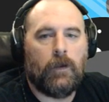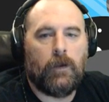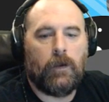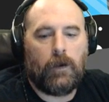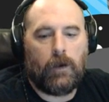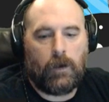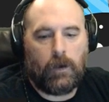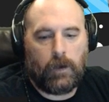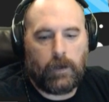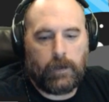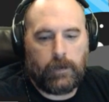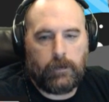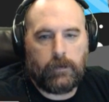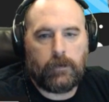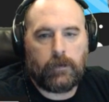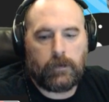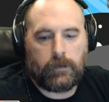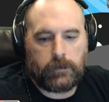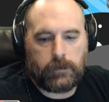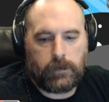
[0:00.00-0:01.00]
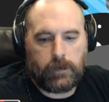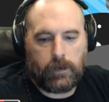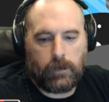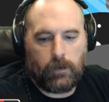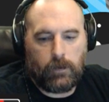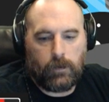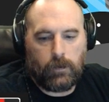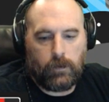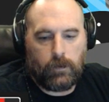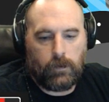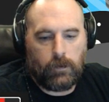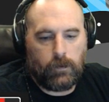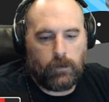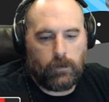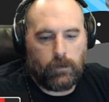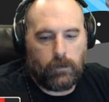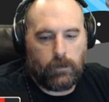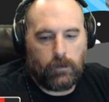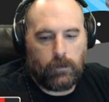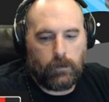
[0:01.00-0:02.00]
All right, let's
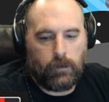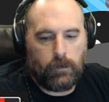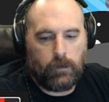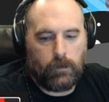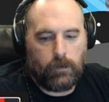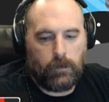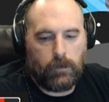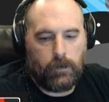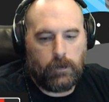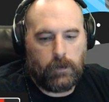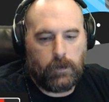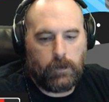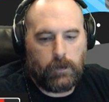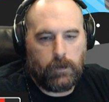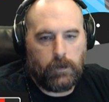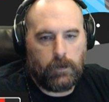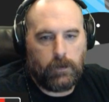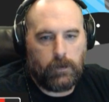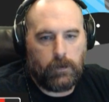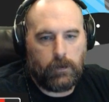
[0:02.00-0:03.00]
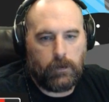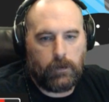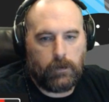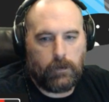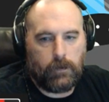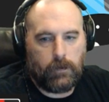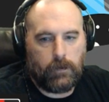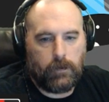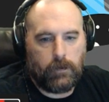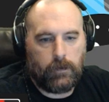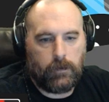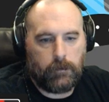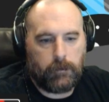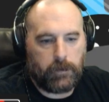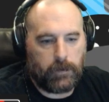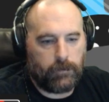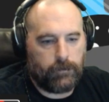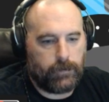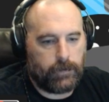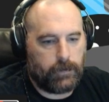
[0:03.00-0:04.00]
go here.
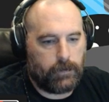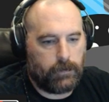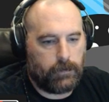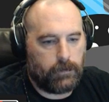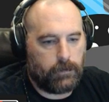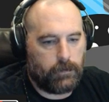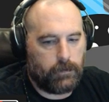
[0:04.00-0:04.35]
Perfect.